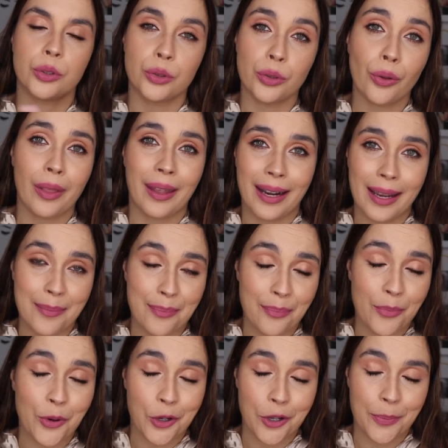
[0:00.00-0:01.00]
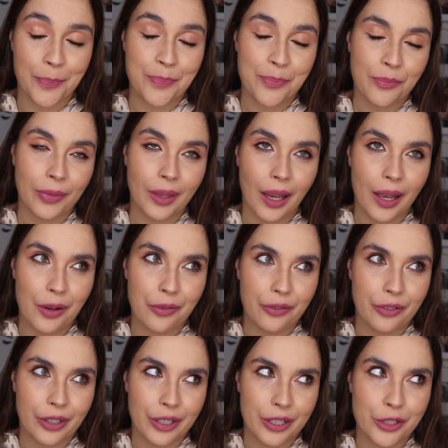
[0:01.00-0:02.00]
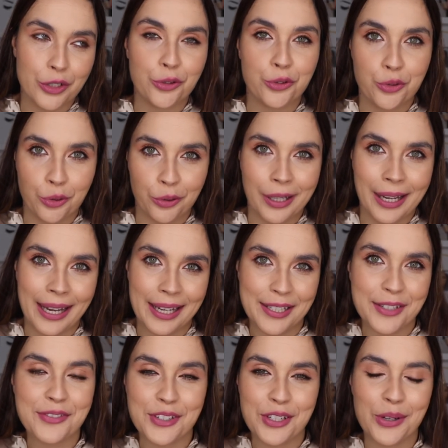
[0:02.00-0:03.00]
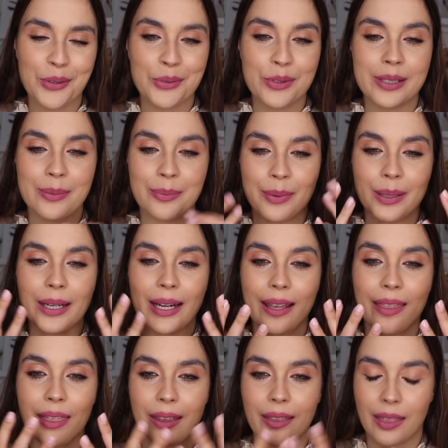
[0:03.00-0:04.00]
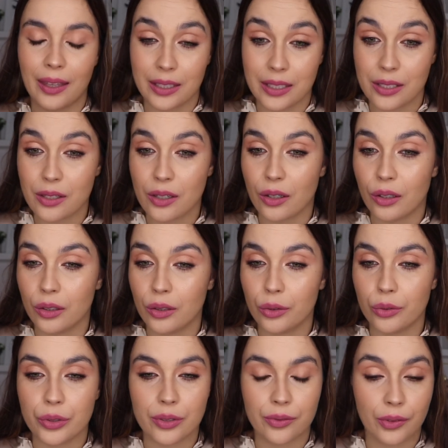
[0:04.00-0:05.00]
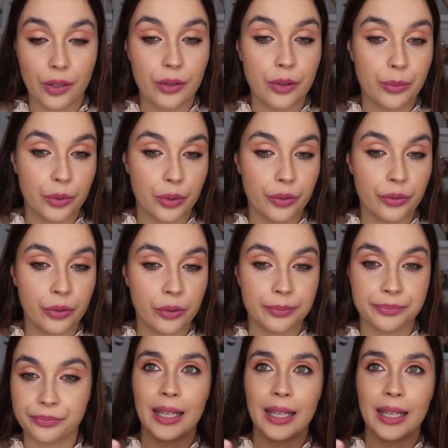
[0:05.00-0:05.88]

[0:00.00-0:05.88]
You know that I'm more of a neutral kind of tones, but I think that this color looks very beautiful.